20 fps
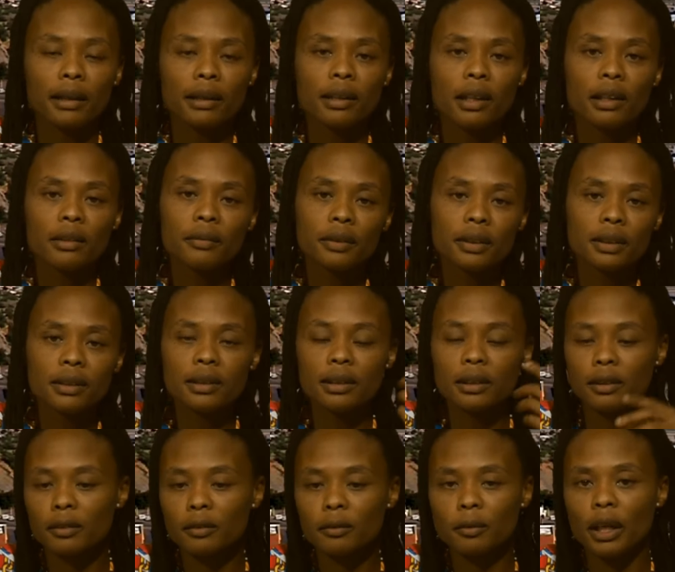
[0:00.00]
but that fits
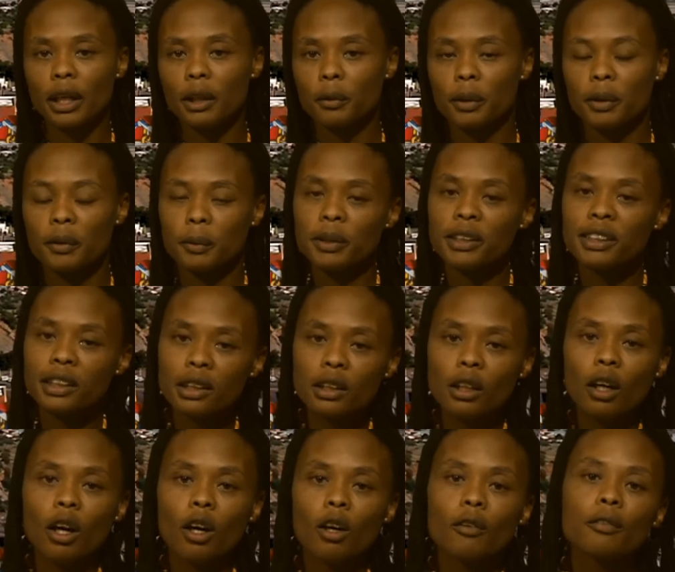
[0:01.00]
the
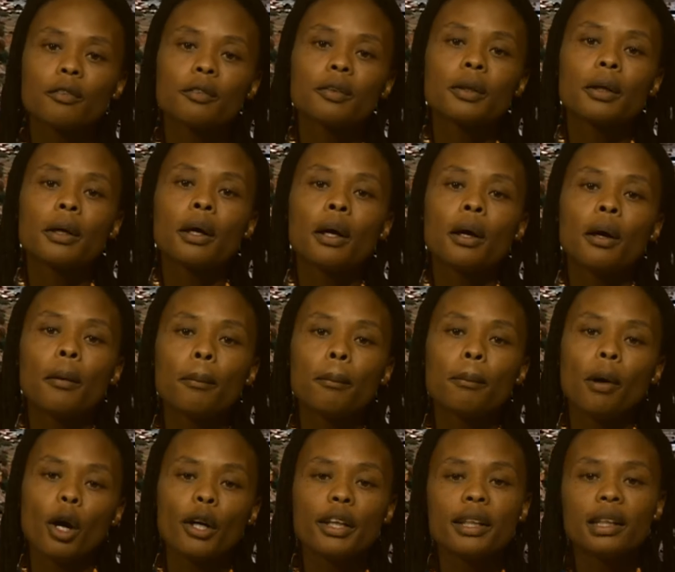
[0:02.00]
variety of
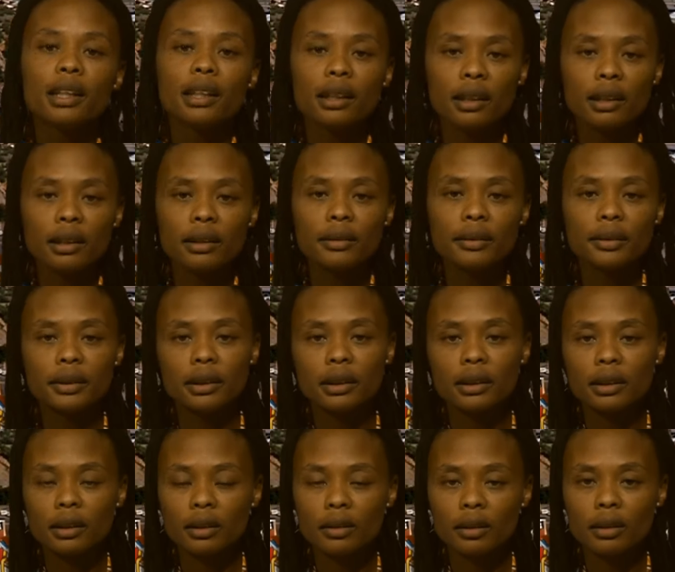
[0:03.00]
bodily
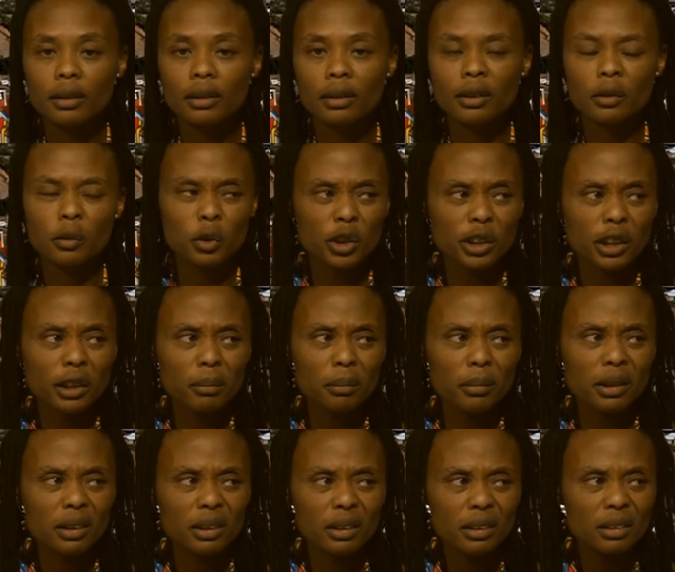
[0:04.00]
could you
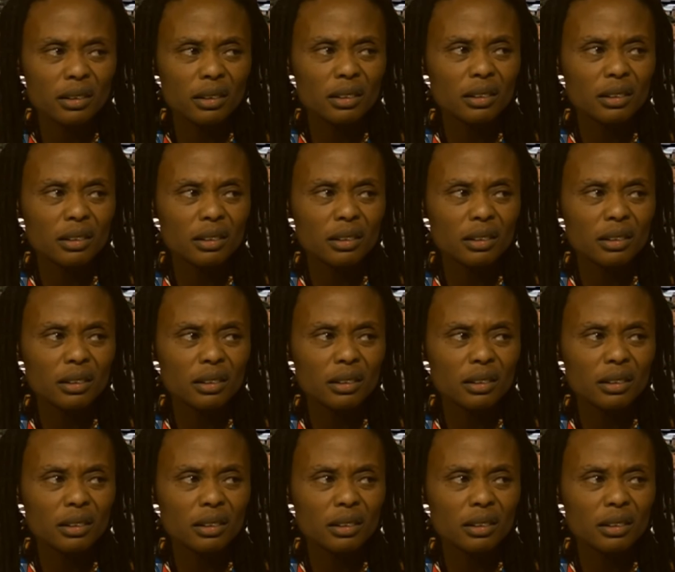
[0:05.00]
hear me?